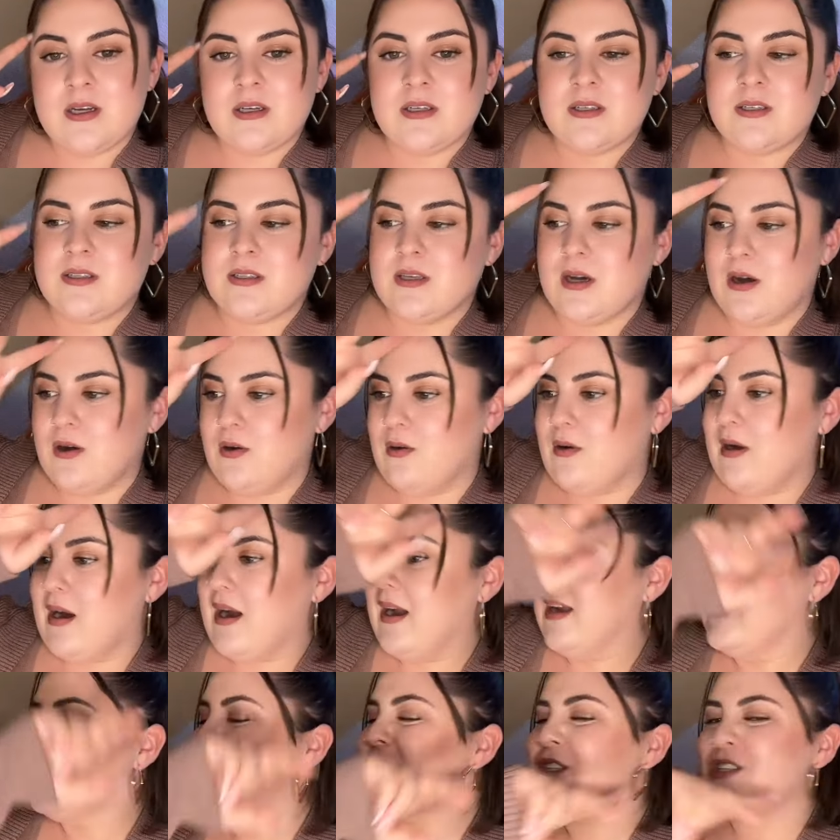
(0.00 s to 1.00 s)
So
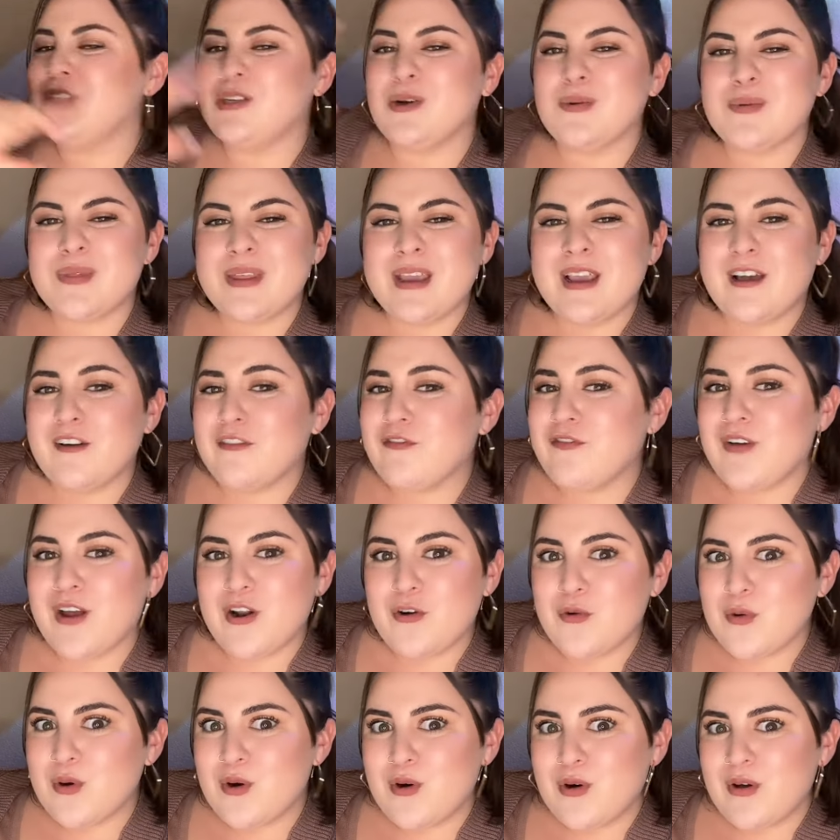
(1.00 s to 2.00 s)
I just don't think a
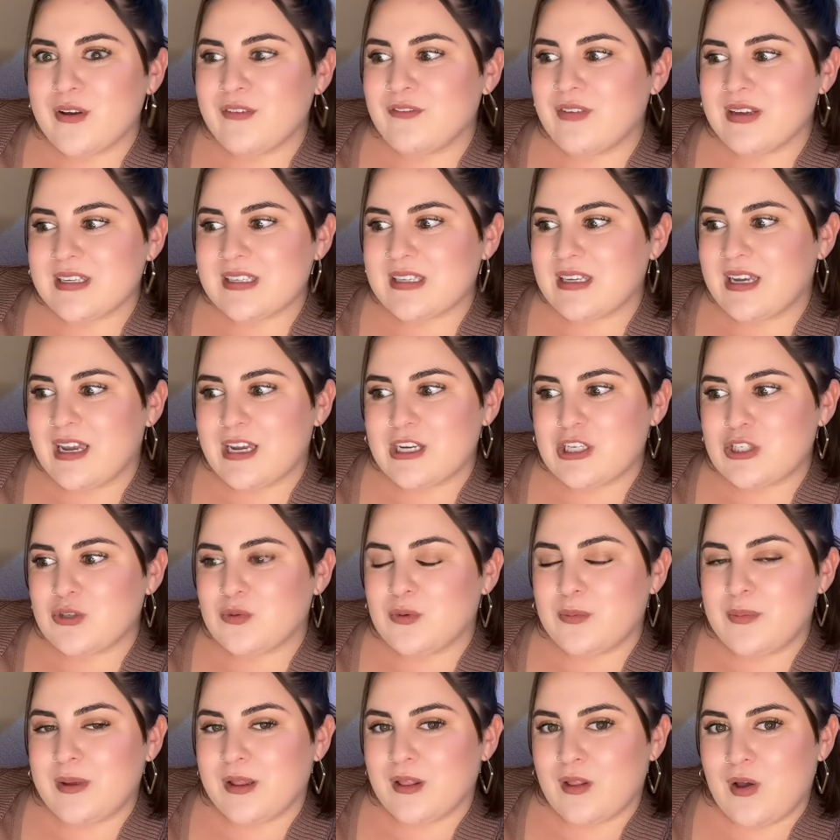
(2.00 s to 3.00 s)
federal investigation
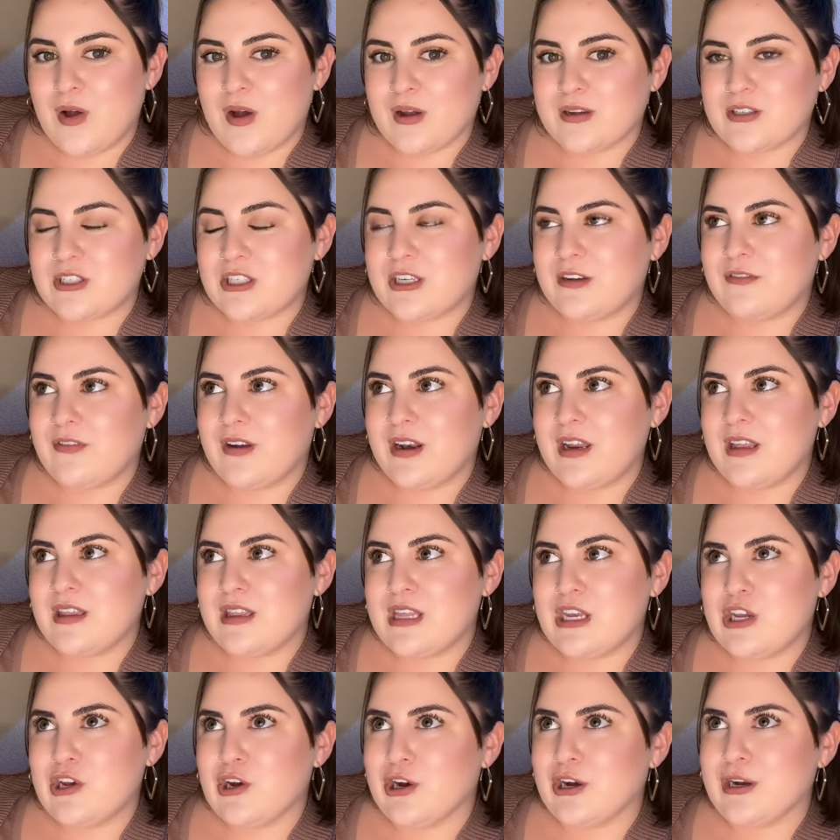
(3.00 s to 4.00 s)
will be launched. If
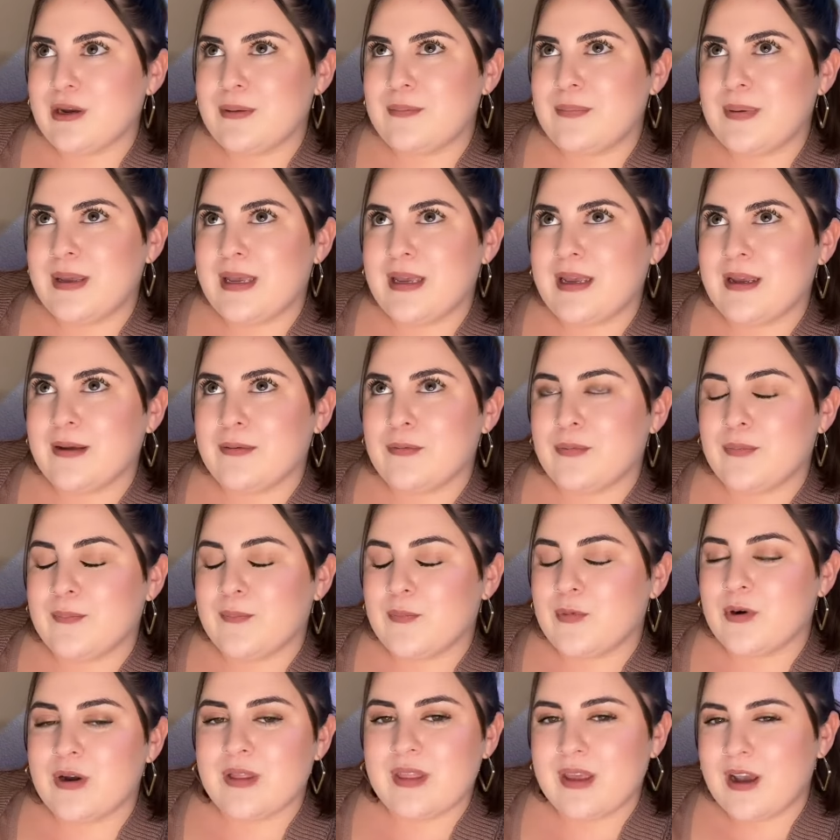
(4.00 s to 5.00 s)
anything, you're going to be,
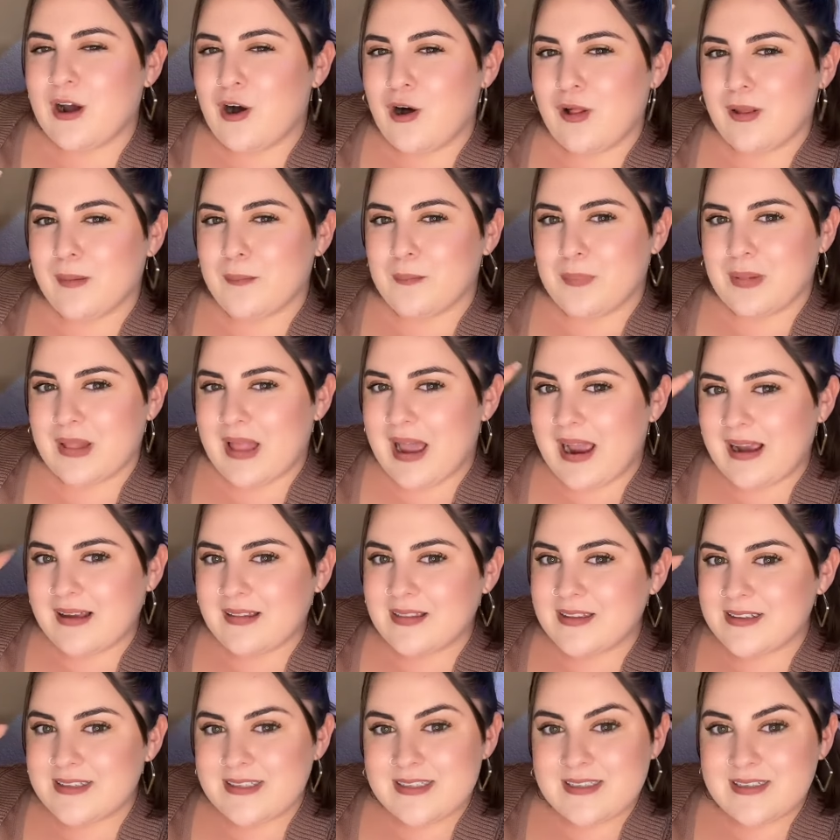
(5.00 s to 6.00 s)
what do they call it,
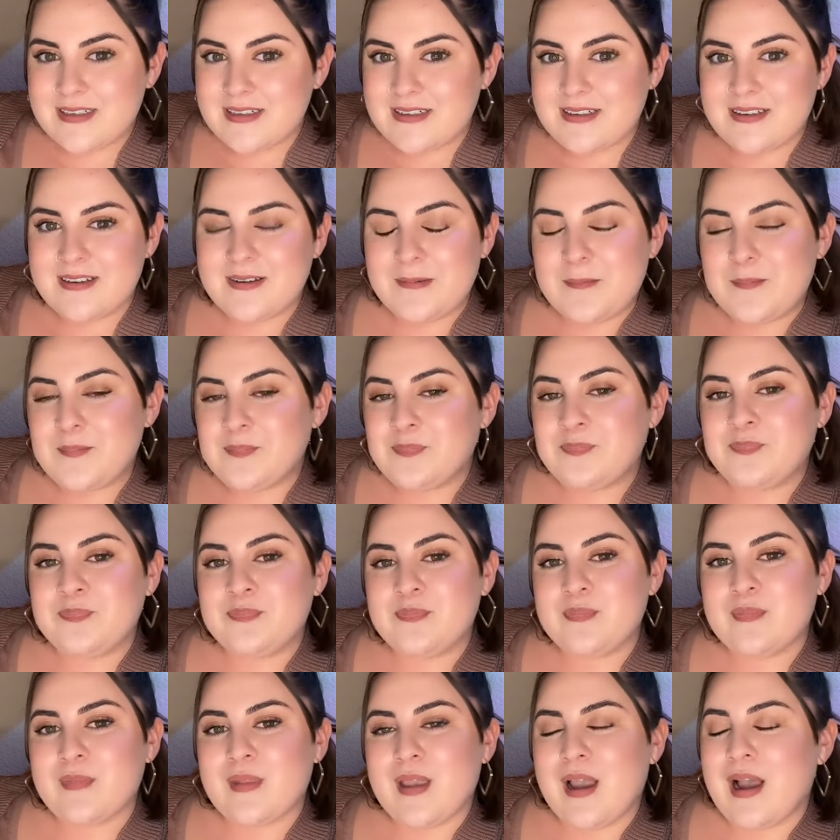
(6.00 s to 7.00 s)
blacklisted?
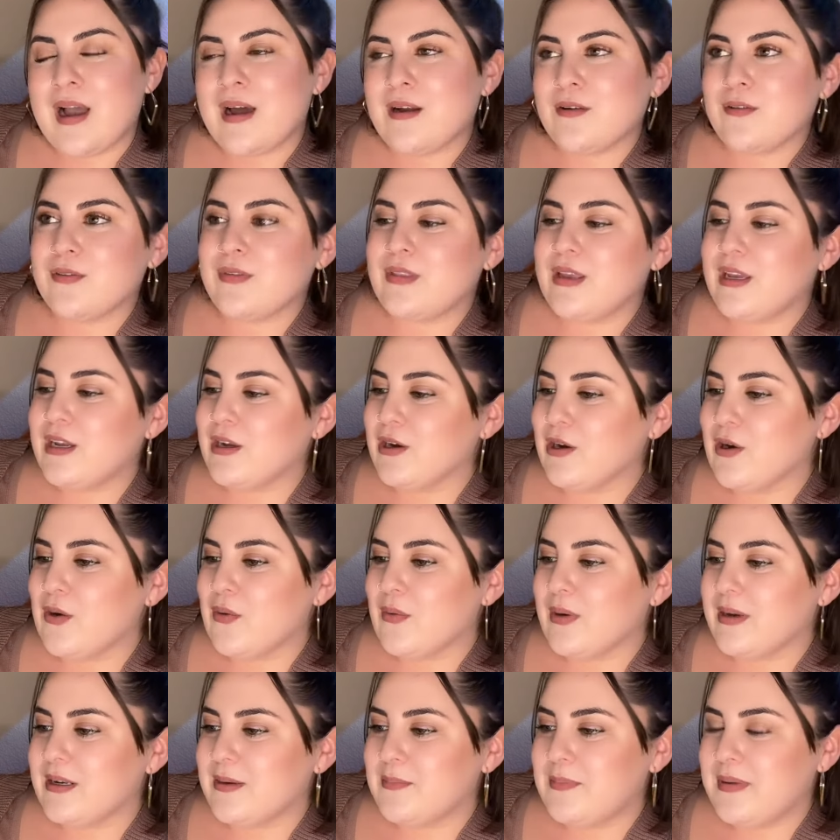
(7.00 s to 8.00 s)
I don't think you're
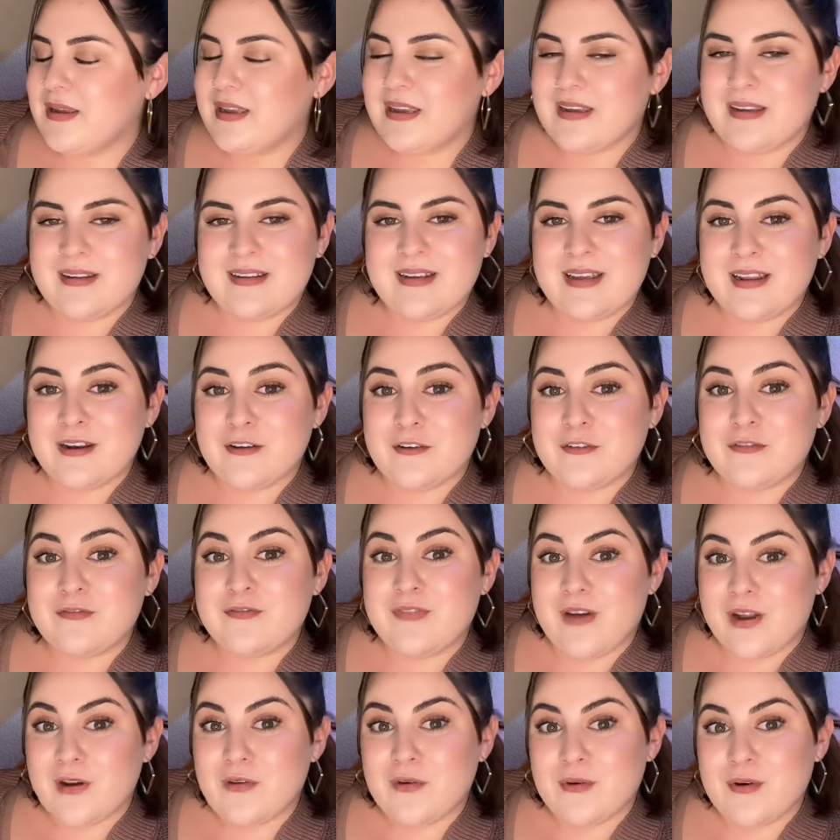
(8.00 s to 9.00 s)
going to be in a
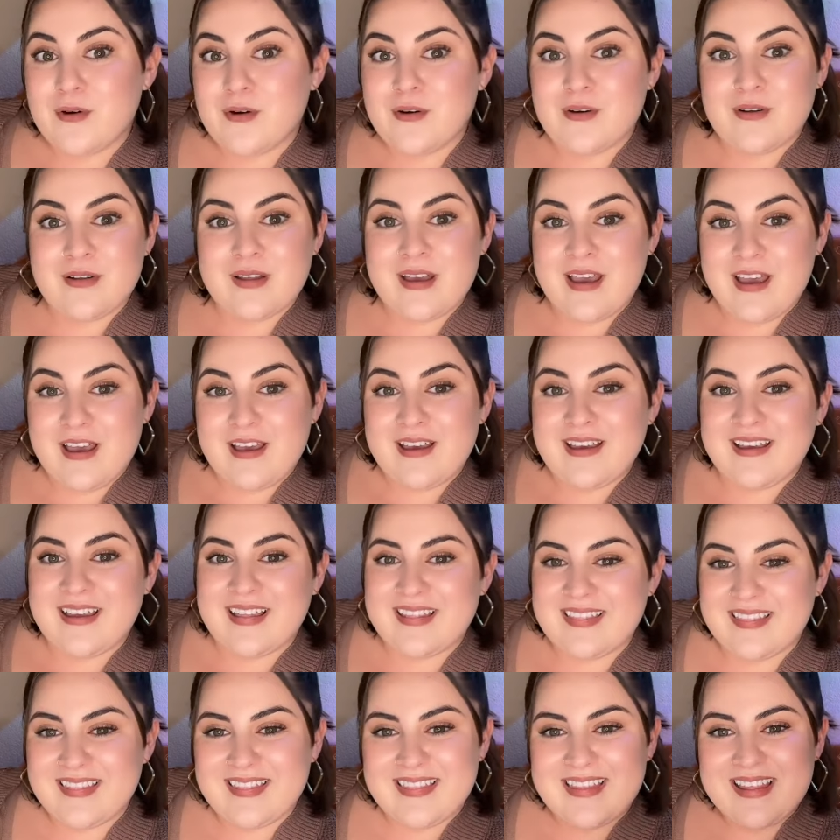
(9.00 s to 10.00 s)
federal,
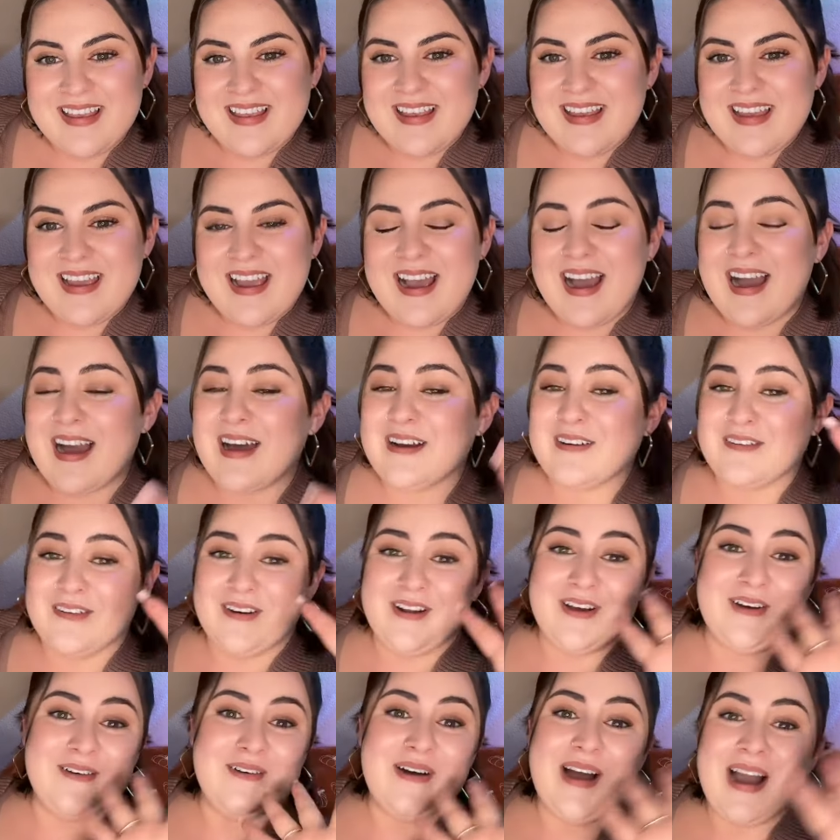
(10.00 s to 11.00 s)
I don't
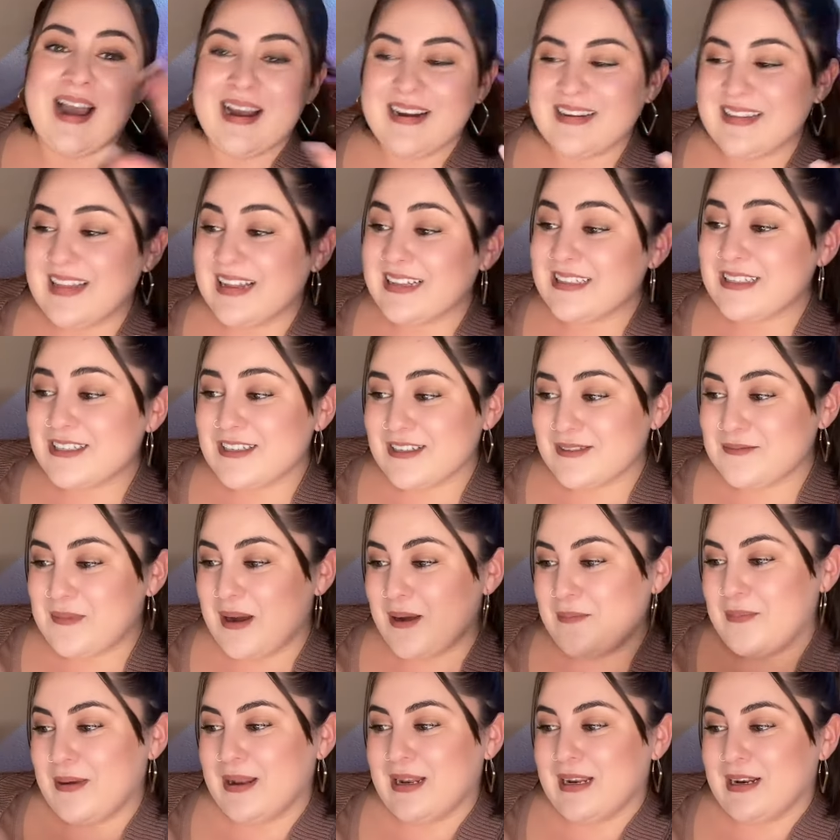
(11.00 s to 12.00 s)
know. That's just
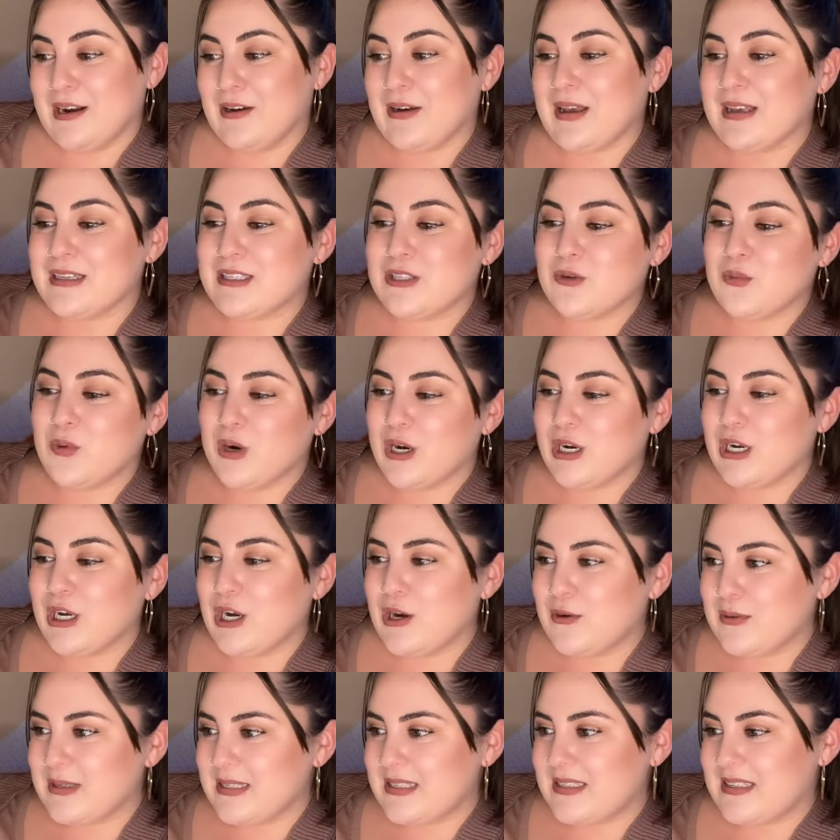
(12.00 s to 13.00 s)
my opinion. Okay, so we're going to
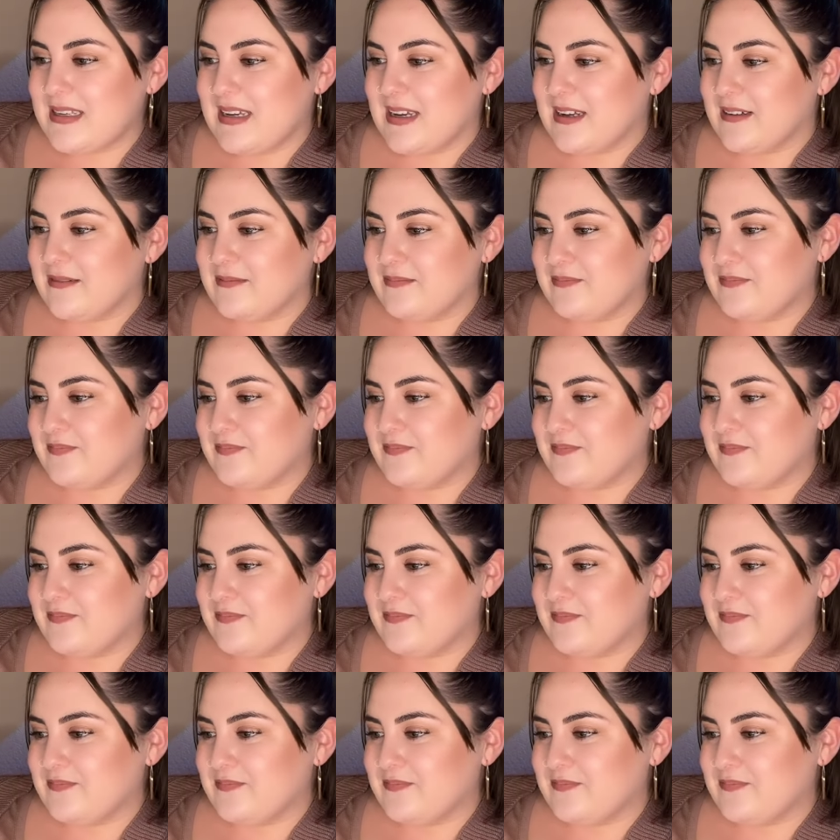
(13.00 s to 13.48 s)
go with C.